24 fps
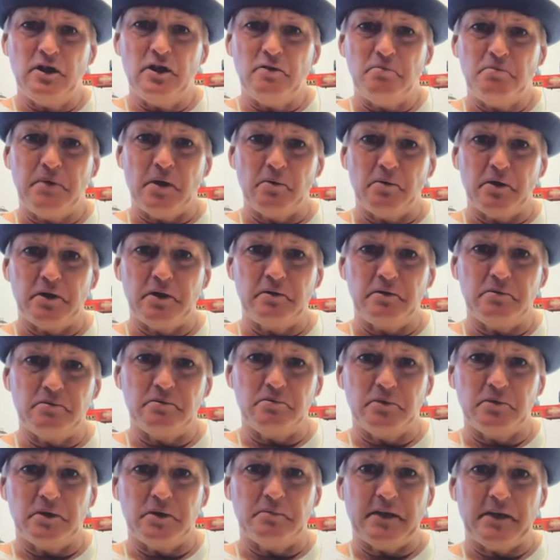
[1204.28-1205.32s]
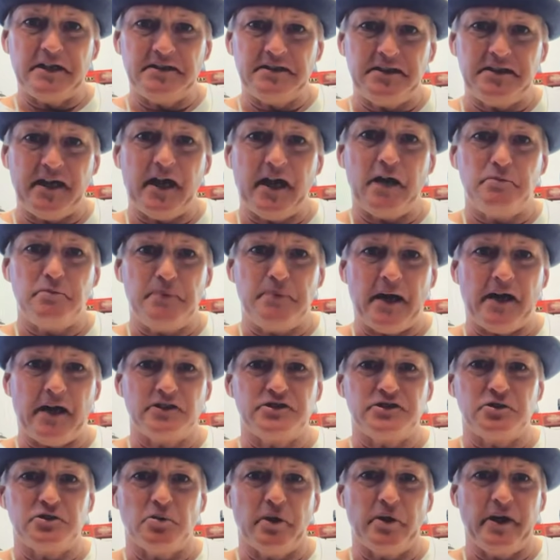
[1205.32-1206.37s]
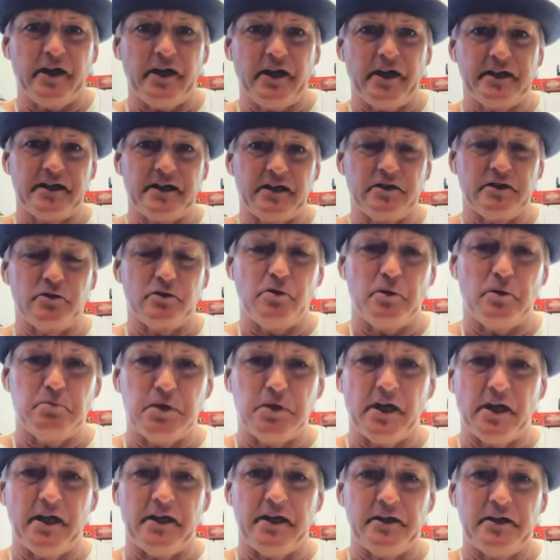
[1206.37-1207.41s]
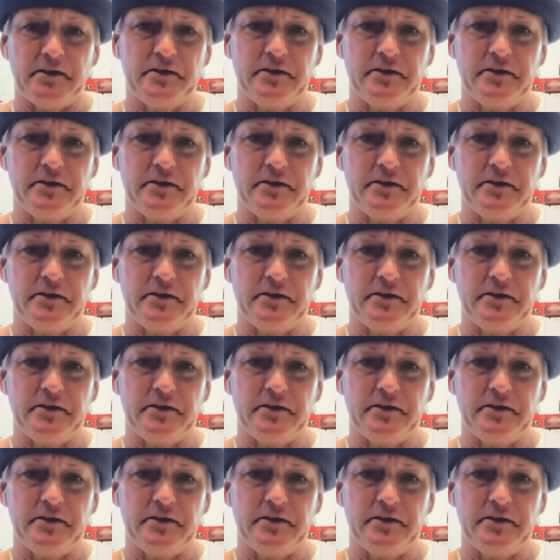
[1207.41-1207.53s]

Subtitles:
But when my dad passed away, I kind of quit playing.